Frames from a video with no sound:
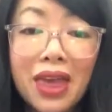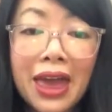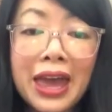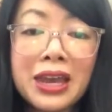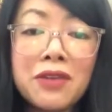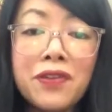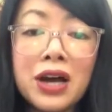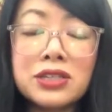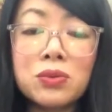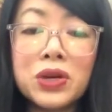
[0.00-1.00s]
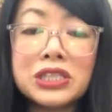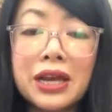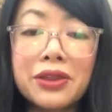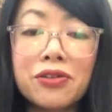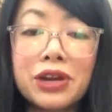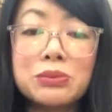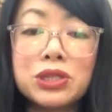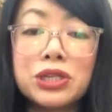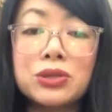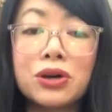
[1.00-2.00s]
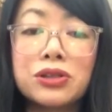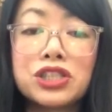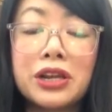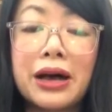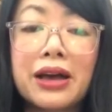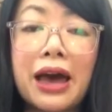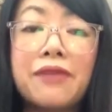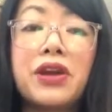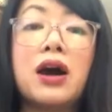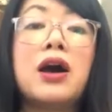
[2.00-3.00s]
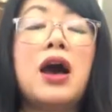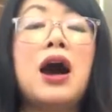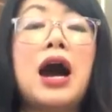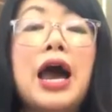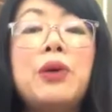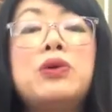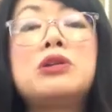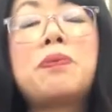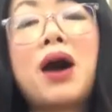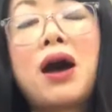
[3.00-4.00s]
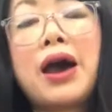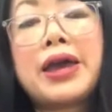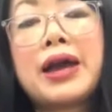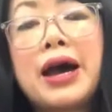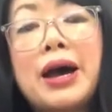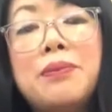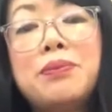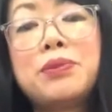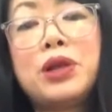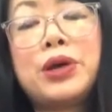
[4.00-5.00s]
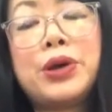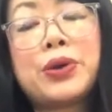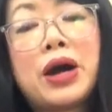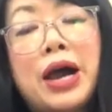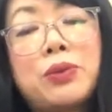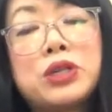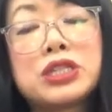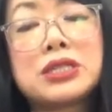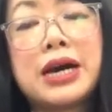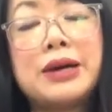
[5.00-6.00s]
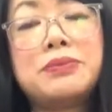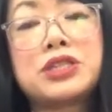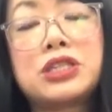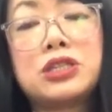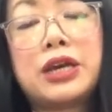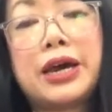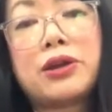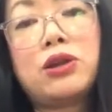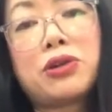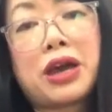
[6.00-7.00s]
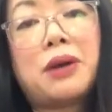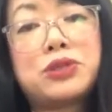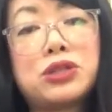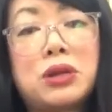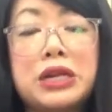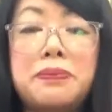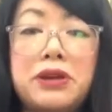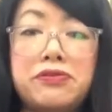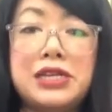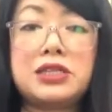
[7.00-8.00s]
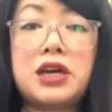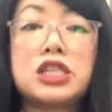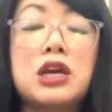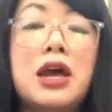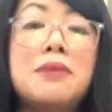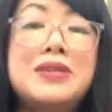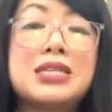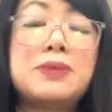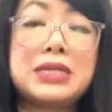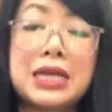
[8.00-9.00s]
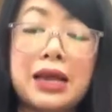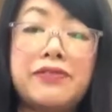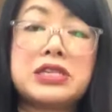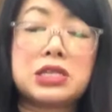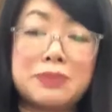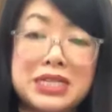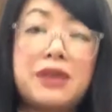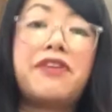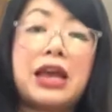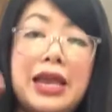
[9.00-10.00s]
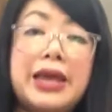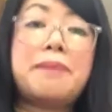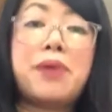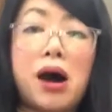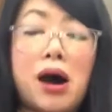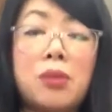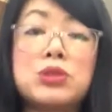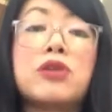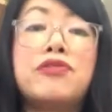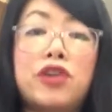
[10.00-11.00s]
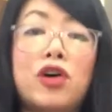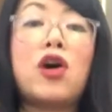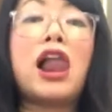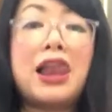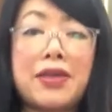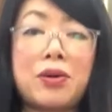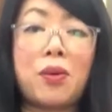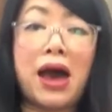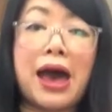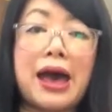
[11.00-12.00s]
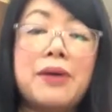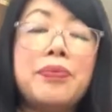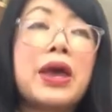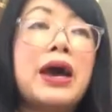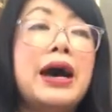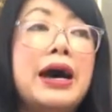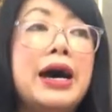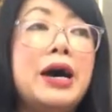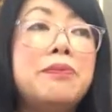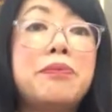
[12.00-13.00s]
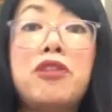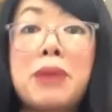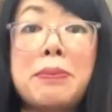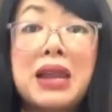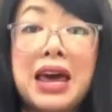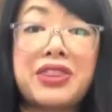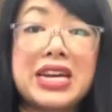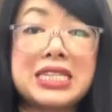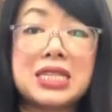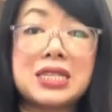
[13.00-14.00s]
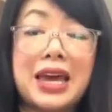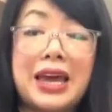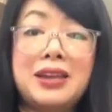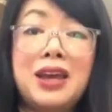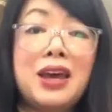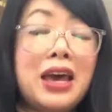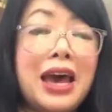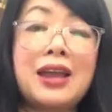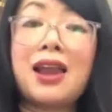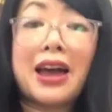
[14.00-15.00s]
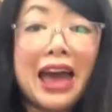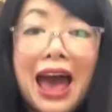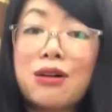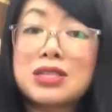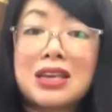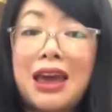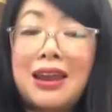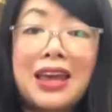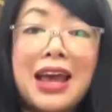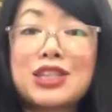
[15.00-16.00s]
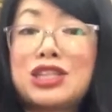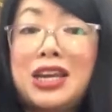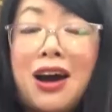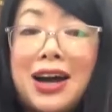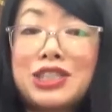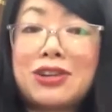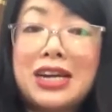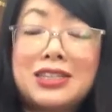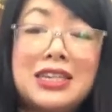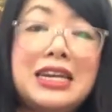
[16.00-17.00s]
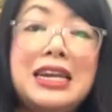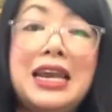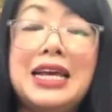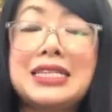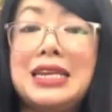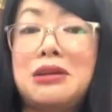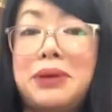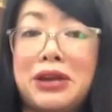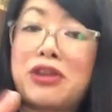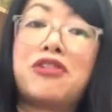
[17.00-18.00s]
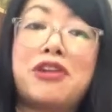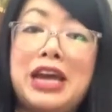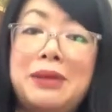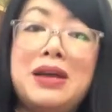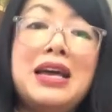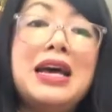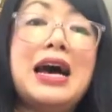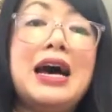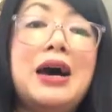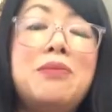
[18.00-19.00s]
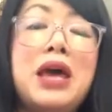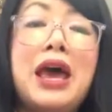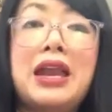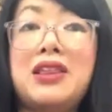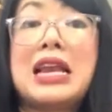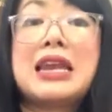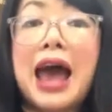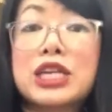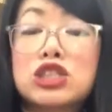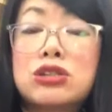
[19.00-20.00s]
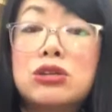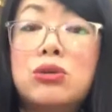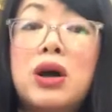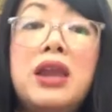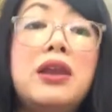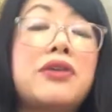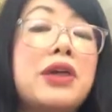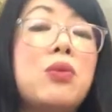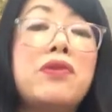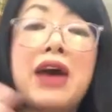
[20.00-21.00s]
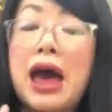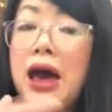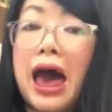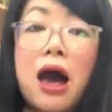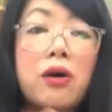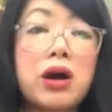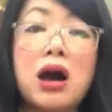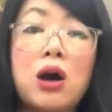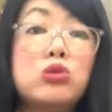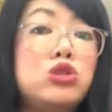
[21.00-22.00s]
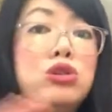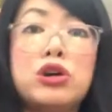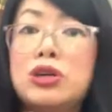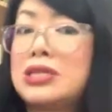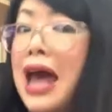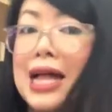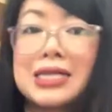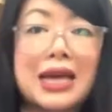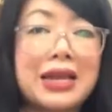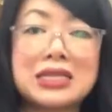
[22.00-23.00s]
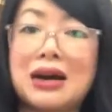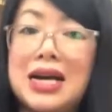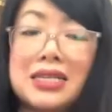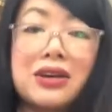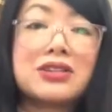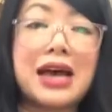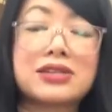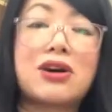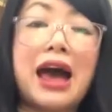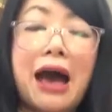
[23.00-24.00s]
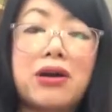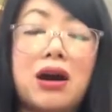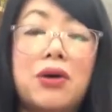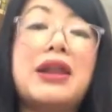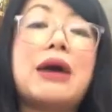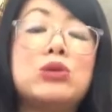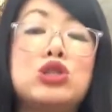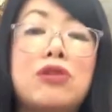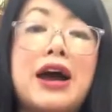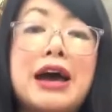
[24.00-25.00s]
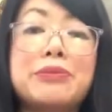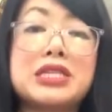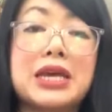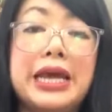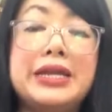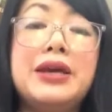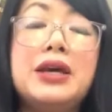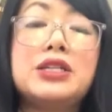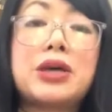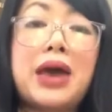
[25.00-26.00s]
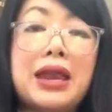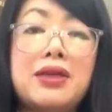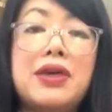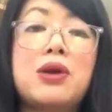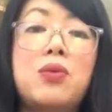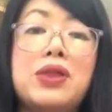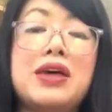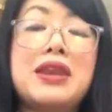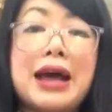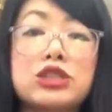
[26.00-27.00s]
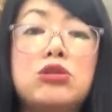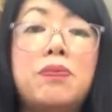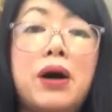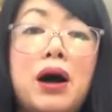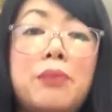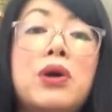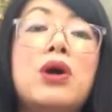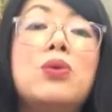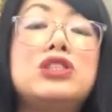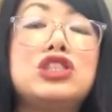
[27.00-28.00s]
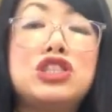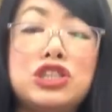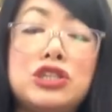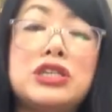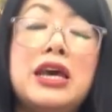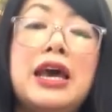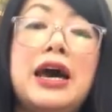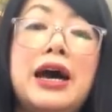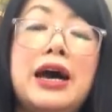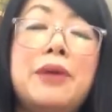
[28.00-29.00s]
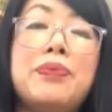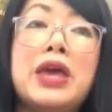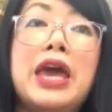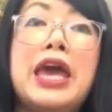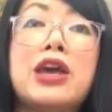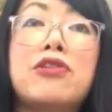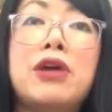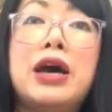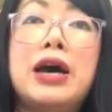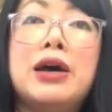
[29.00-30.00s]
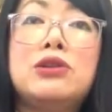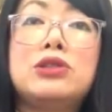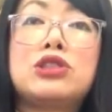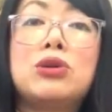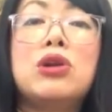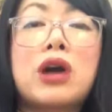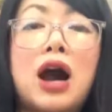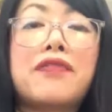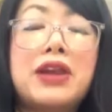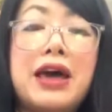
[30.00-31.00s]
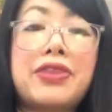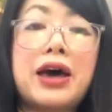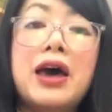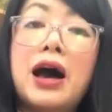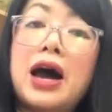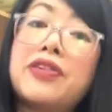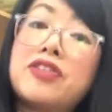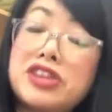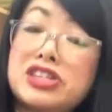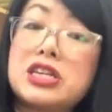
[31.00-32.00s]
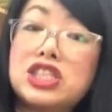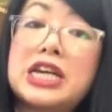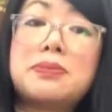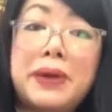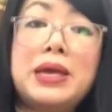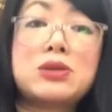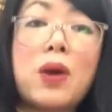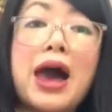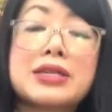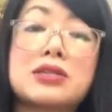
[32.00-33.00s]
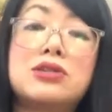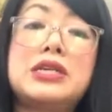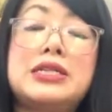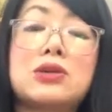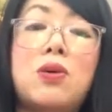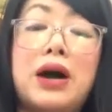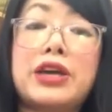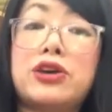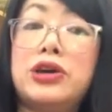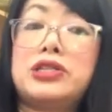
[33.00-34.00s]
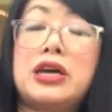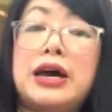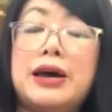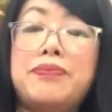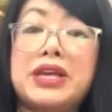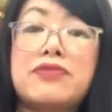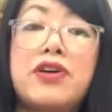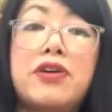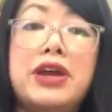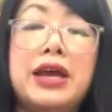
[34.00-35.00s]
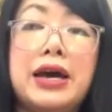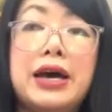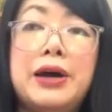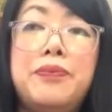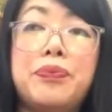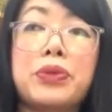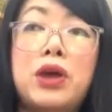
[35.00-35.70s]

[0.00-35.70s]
any advice on which leather cream to use on Chanel Caviar? I would buy um, Lou. I would um, so, uh, look up, do a little bit of research, but specific, specifically balms for leather wear. Uh, remember, leather is a skin, and like our skin it gets dehydrated it needs a little bit cream um, anything natural nothing with uh, alcohol do not use hand sanitizer because that's got alcohol and that will dry out the skin so anything with a natural balm which should um, uh, sort of look after leather I suggest beeswax because it's quite good um, it's very um,